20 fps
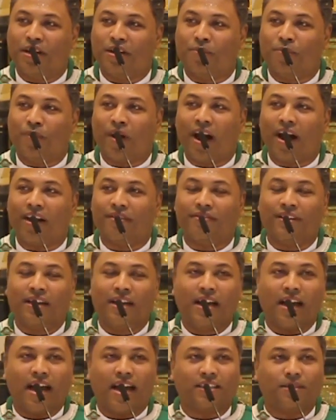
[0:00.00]
and wife,
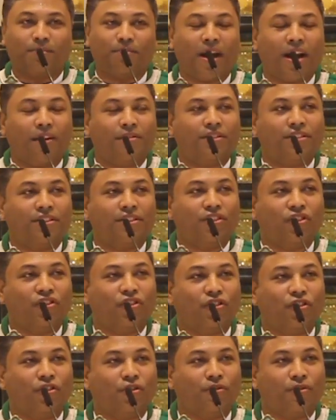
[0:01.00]
as parents
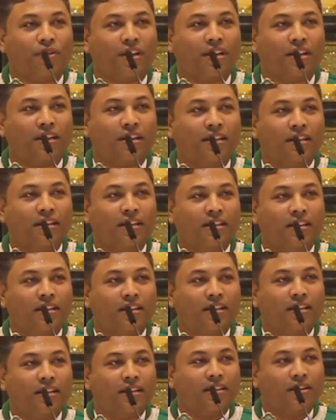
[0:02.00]
and children,
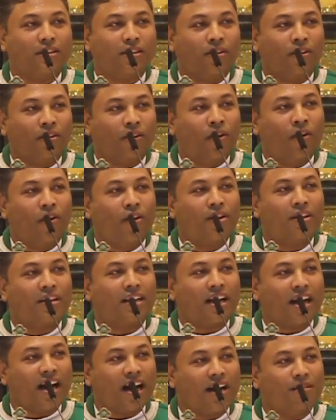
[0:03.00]
the
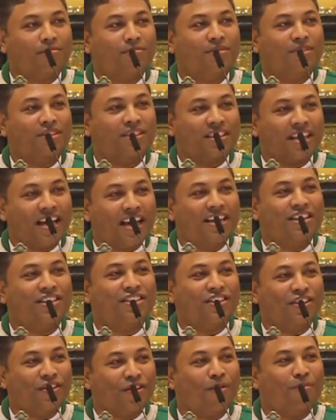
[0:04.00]
Lord comes
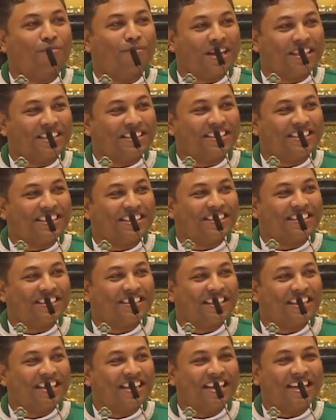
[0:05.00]
into your
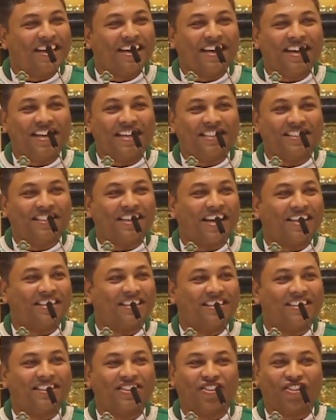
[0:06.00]
midst. He
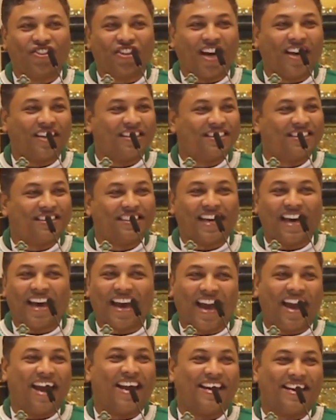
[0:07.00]
just checks
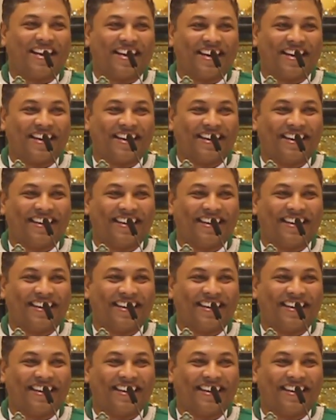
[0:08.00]
in.